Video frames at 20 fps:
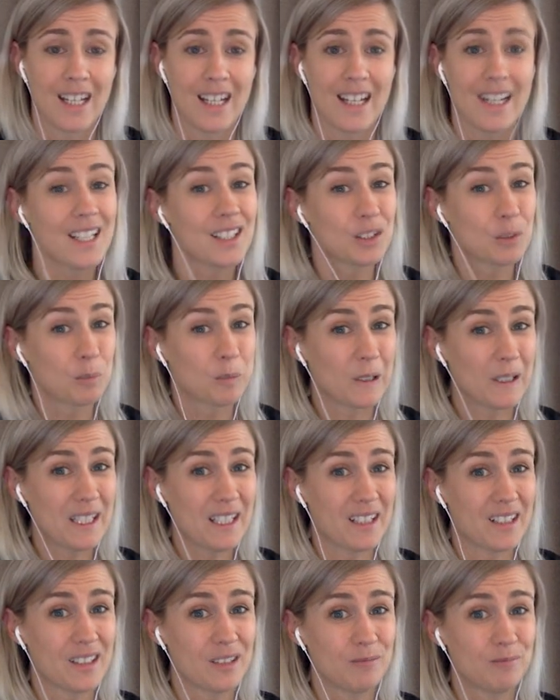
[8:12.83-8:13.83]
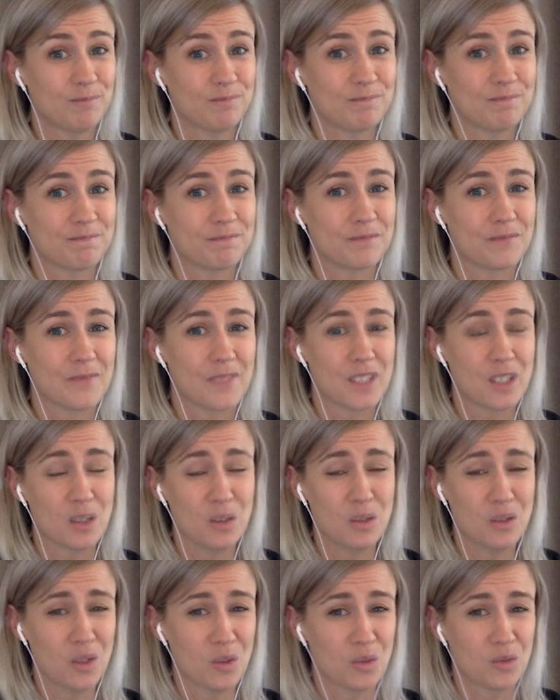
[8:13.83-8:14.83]
As a player,
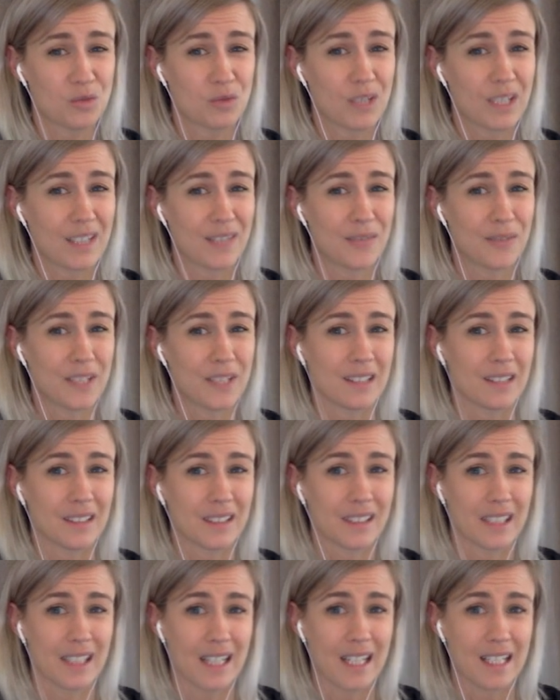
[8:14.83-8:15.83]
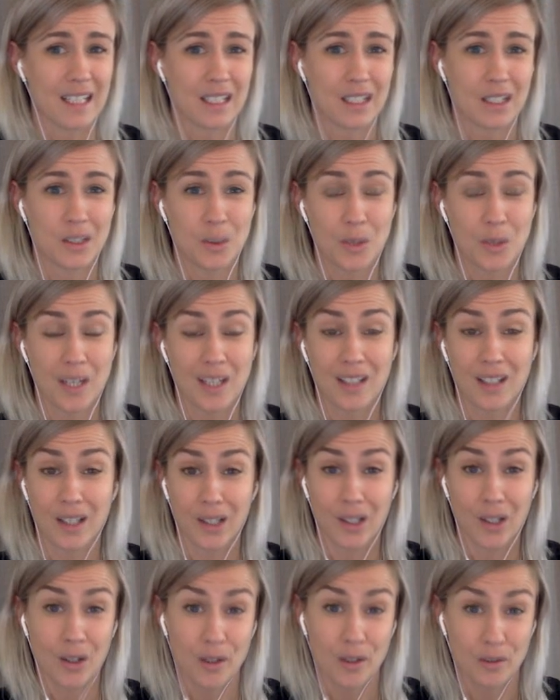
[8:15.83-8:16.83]
you don't really feel like you had a
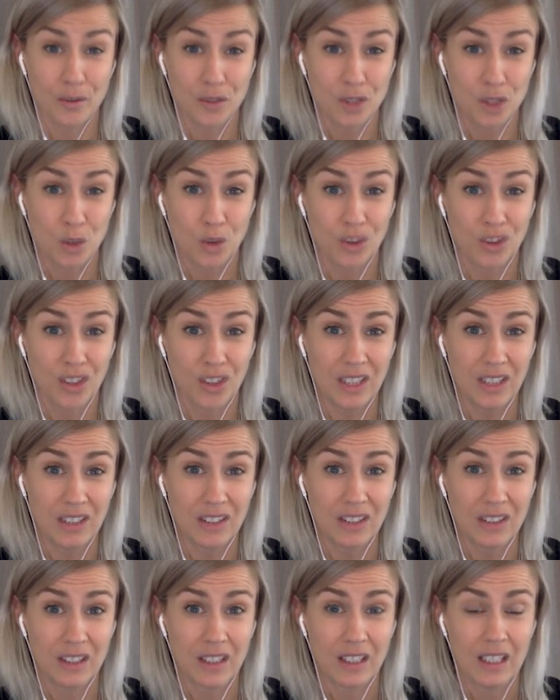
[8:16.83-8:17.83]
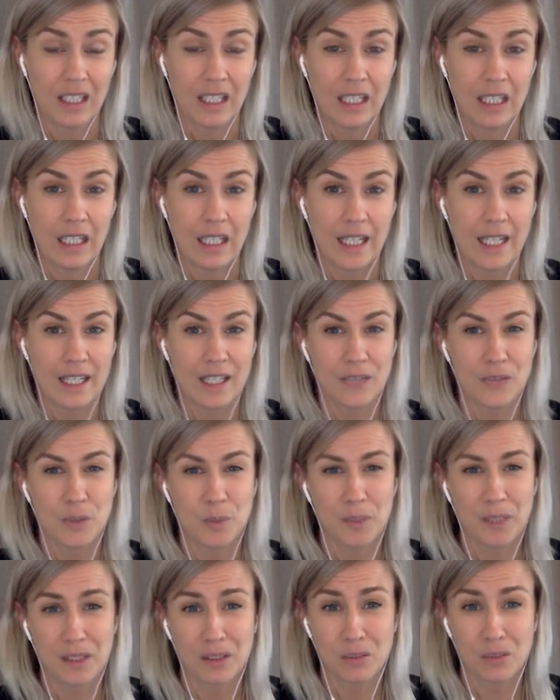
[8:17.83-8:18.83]
lot of choices. And if you
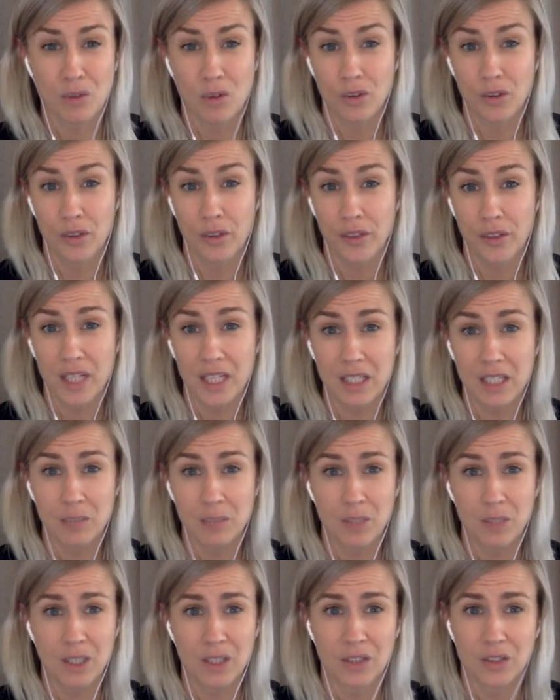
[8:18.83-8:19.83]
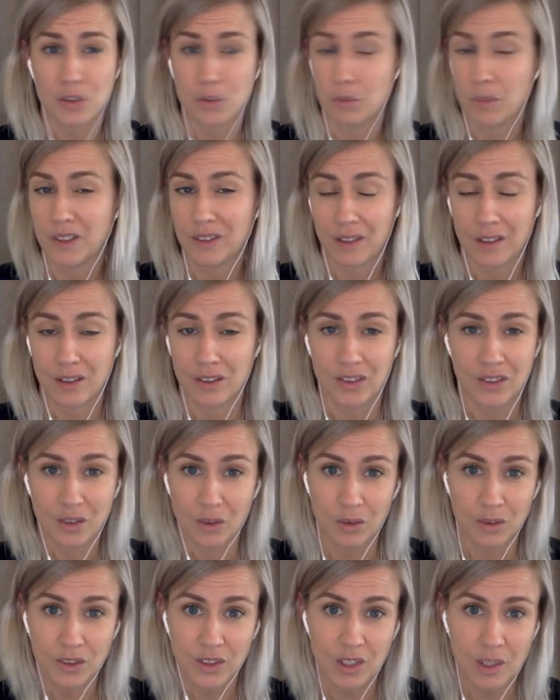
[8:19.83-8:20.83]
pick the wrong thing because you
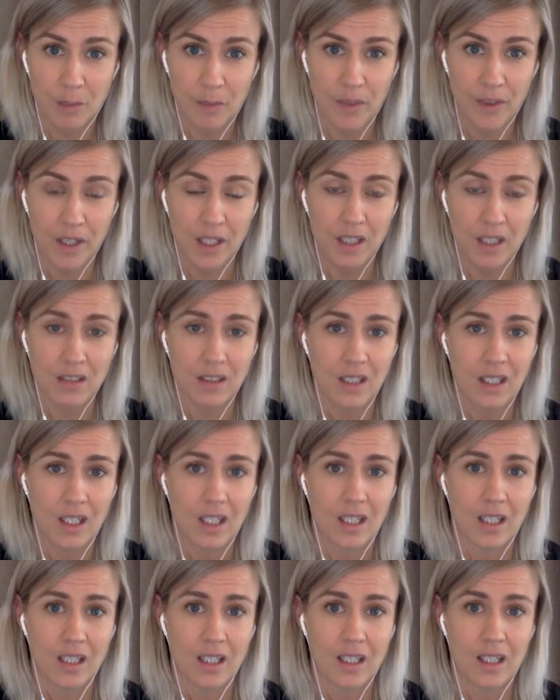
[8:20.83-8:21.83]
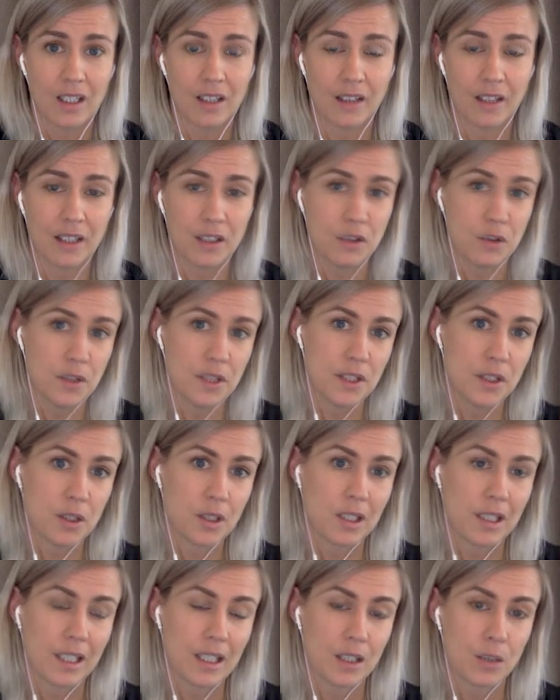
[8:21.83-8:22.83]
misunderstood something, then you need to
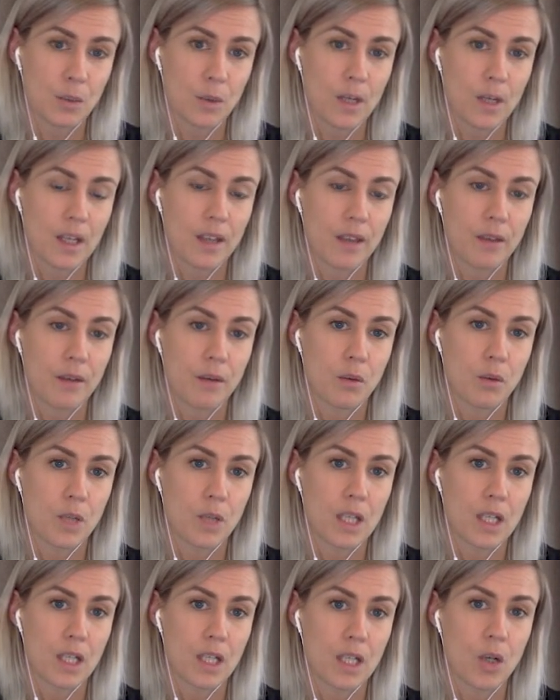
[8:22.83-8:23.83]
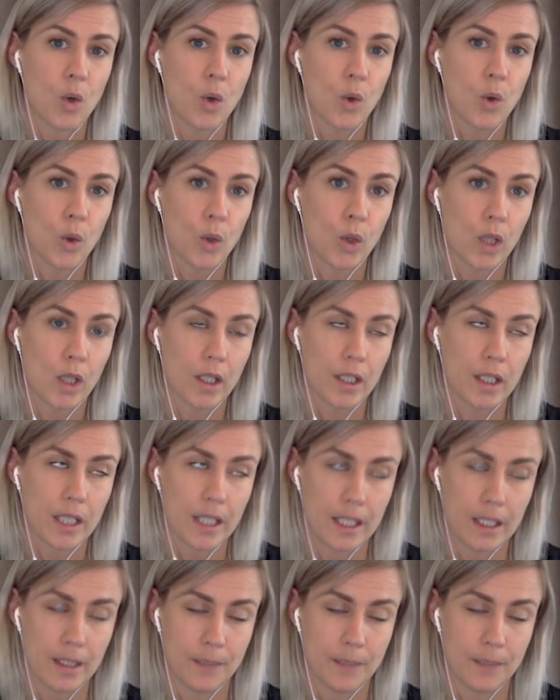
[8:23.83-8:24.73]
click your way through it all again.